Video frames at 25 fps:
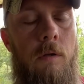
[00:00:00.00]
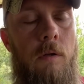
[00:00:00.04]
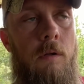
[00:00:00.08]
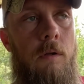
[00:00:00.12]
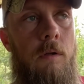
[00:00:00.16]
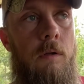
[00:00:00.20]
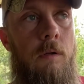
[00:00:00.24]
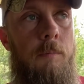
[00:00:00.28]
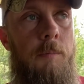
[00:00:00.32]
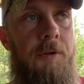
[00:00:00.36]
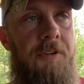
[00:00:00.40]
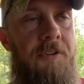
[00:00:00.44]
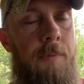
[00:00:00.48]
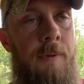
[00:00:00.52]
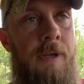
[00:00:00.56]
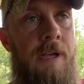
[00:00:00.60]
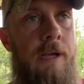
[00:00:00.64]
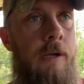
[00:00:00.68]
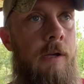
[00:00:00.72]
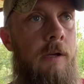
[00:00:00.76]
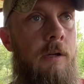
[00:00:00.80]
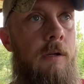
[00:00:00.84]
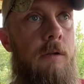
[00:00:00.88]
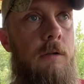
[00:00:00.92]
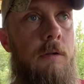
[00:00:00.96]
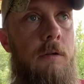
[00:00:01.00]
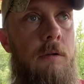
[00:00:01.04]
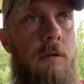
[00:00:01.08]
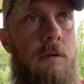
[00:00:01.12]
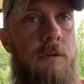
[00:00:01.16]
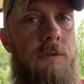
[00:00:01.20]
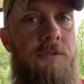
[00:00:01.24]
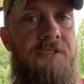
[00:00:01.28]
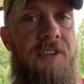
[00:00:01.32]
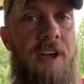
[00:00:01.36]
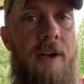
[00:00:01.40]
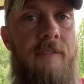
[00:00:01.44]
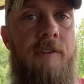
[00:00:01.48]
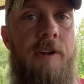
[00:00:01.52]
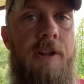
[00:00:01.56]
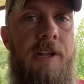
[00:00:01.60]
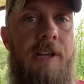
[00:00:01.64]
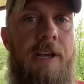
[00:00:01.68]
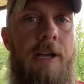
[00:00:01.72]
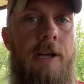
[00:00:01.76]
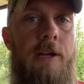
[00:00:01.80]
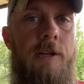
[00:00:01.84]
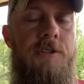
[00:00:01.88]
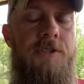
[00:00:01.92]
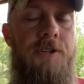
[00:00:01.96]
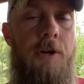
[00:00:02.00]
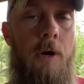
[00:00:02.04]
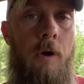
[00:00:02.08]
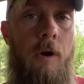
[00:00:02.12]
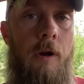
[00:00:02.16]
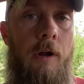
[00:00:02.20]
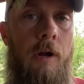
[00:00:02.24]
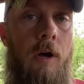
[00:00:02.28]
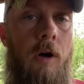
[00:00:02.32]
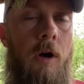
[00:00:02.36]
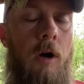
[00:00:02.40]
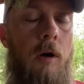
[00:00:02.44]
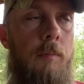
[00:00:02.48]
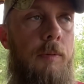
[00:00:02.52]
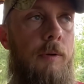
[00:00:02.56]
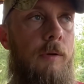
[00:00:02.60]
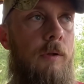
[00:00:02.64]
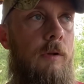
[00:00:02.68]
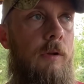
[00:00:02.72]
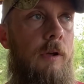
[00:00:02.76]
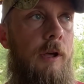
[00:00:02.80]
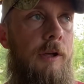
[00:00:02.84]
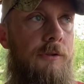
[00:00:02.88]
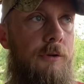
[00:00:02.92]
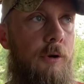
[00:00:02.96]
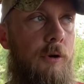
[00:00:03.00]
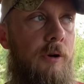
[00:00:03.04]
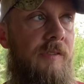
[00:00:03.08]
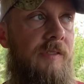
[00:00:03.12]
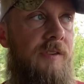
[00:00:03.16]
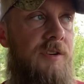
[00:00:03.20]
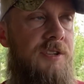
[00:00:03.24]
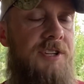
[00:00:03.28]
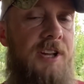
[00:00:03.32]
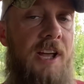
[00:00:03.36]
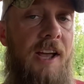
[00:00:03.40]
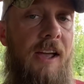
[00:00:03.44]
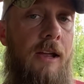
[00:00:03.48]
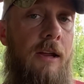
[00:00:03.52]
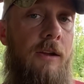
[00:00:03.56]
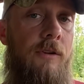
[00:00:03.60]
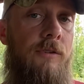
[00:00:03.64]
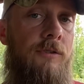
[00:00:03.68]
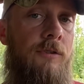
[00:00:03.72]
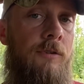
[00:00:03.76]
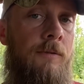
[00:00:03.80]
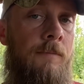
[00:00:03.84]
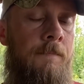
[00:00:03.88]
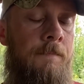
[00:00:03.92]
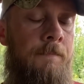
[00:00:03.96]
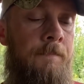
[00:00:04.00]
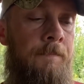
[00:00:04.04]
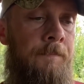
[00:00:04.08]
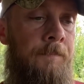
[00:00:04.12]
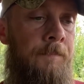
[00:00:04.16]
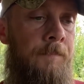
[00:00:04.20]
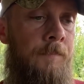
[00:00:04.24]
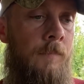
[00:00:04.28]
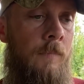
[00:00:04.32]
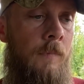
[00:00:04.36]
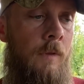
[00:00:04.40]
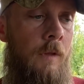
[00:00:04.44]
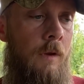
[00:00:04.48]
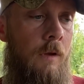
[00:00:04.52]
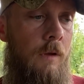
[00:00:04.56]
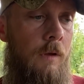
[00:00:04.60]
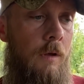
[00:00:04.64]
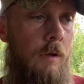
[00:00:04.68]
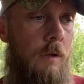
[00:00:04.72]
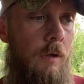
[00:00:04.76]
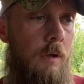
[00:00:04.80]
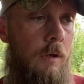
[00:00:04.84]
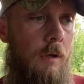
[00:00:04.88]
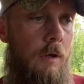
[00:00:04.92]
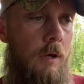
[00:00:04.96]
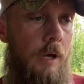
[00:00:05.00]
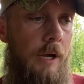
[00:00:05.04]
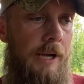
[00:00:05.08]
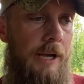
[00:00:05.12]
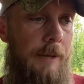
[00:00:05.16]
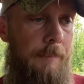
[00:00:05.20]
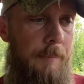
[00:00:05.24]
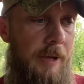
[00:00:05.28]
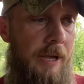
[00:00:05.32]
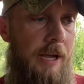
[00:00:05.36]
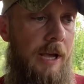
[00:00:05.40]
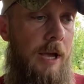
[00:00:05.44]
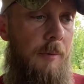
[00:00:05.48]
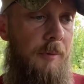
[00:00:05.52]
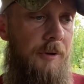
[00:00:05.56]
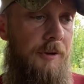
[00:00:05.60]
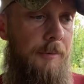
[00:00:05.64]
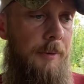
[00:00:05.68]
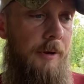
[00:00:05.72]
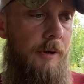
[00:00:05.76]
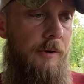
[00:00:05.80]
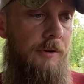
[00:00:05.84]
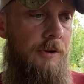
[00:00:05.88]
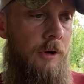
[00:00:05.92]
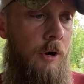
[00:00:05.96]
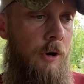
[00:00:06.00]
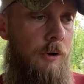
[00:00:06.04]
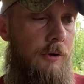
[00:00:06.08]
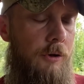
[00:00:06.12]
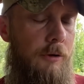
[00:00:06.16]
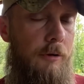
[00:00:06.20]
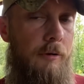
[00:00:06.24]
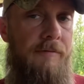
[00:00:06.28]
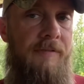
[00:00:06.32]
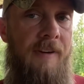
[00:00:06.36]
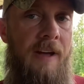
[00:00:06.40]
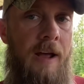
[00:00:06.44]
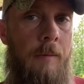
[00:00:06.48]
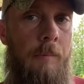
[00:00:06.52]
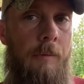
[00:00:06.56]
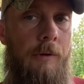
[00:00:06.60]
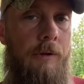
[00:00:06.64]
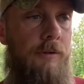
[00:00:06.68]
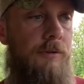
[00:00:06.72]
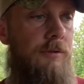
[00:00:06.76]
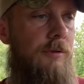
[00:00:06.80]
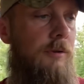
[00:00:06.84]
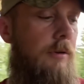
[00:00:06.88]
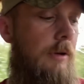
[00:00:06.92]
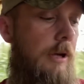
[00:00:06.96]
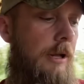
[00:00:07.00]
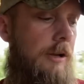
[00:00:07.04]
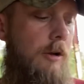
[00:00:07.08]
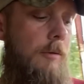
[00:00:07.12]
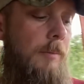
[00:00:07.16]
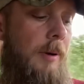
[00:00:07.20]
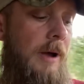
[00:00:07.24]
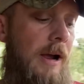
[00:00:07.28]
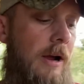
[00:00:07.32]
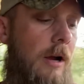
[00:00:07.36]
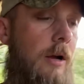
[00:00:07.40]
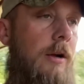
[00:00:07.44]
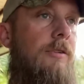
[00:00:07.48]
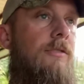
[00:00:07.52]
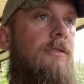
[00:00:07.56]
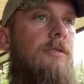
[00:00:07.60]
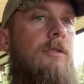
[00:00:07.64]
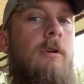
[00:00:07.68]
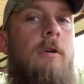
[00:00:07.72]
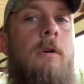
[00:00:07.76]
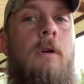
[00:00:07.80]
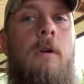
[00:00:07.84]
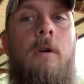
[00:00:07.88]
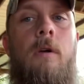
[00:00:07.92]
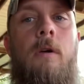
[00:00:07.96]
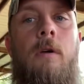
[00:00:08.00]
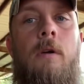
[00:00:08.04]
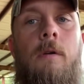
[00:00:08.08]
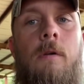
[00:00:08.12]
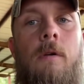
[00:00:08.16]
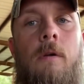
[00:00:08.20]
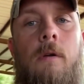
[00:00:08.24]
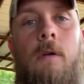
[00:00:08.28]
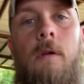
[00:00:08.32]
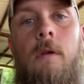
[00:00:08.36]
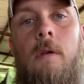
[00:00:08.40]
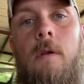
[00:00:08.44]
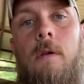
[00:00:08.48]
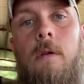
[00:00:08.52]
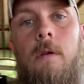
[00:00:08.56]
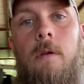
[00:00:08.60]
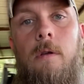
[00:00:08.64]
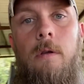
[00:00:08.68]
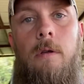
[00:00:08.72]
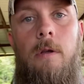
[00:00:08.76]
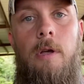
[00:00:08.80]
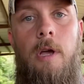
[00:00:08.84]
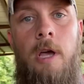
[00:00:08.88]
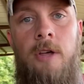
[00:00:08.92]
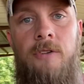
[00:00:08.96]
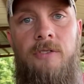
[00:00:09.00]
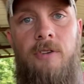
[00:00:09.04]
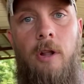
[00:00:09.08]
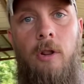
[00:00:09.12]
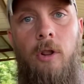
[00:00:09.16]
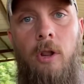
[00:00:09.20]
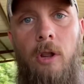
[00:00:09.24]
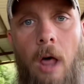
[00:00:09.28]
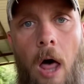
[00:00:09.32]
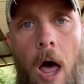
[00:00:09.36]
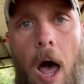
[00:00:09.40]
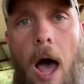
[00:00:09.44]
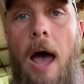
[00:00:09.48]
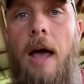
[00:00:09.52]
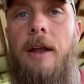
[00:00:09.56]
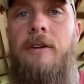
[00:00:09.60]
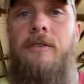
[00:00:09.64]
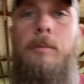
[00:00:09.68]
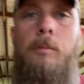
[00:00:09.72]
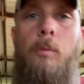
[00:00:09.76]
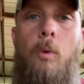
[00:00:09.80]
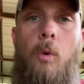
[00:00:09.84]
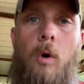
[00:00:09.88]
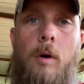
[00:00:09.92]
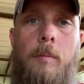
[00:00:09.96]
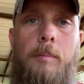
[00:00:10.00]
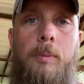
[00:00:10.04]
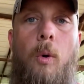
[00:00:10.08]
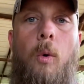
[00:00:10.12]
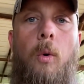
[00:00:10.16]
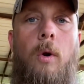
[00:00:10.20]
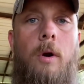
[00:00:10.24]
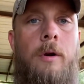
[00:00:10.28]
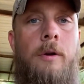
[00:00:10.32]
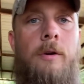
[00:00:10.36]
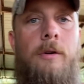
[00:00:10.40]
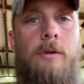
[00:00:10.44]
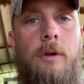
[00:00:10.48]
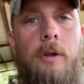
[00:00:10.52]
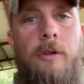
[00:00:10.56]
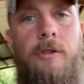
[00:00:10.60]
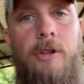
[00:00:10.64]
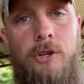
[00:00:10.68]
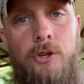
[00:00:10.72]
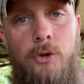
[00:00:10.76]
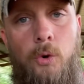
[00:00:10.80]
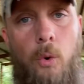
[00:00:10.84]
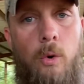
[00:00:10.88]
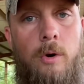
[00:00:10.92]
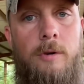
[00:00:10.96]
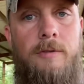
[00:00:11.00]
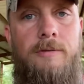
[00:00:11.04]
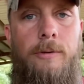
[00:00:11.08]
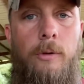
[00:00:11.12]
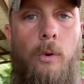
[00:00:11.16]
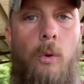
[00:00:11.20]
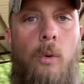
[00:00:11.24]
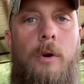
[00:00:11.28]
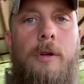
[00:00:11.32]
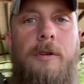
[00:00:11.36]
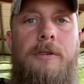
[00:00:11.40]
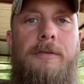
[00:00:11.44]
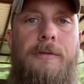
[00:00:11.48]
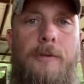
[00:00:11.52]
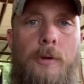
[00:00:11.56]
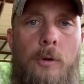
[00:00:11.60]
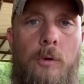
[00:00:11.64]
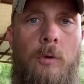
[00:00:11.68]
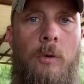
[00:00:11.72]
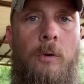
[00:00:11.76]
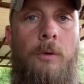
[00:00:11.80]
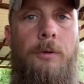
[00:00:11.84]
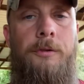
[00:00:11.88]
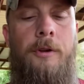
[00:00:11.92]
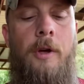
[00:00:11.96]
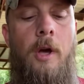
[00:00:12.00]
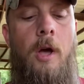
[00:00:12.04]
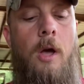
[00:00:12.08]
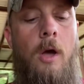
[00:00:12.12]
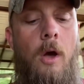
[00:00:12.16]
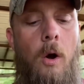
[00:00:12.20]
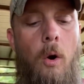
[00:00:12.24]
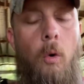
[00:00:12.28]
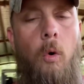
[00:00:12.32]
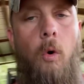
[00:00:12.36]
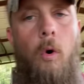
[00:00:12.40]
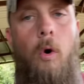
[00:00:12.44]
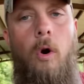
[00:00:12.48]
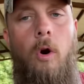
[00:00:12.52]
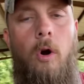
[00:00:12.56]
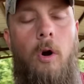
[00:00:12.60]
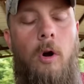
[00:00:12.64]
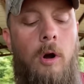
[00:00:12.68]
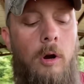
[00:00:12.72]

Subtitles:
but to me, 70 kids turning up in 2 different states and being able to be returned to their families and their parents is a lot more important than George Floyd's funerals or